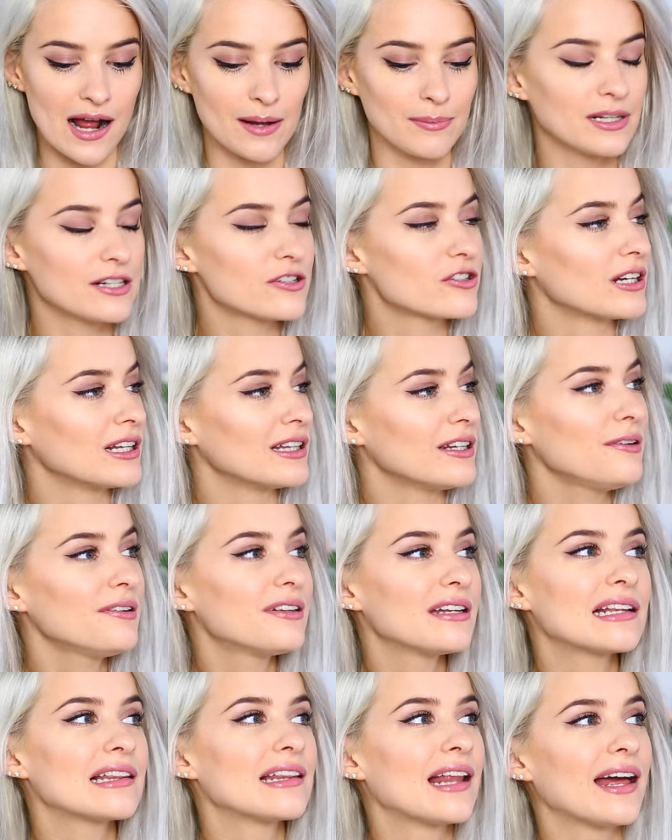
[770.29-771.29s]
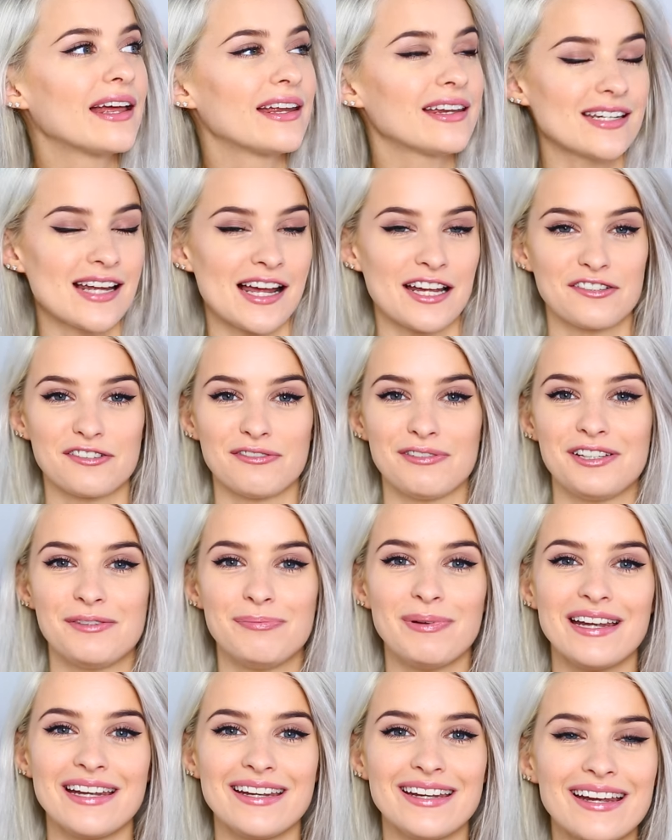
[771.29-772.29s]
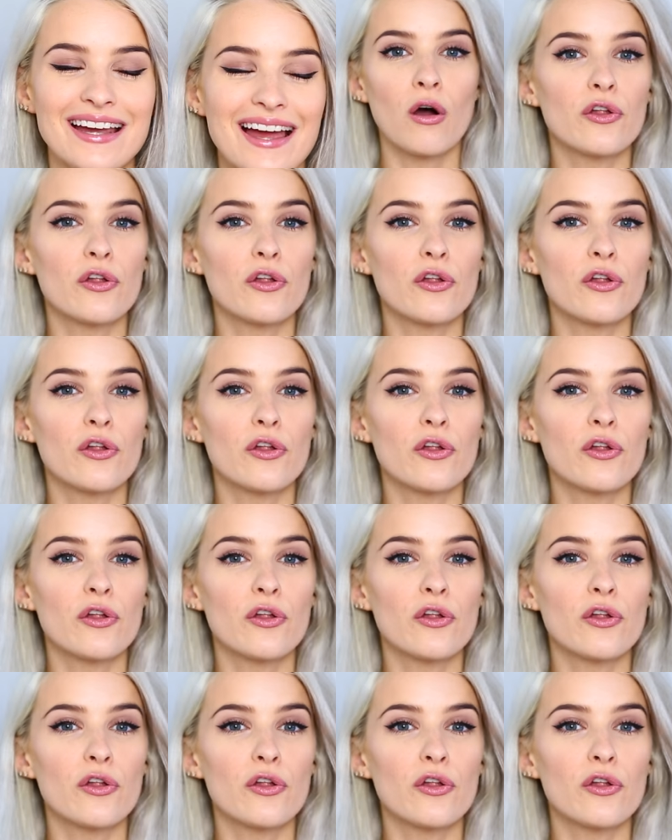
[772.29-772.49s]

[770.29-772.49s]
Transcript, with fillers: I'm literally losing light as we speak.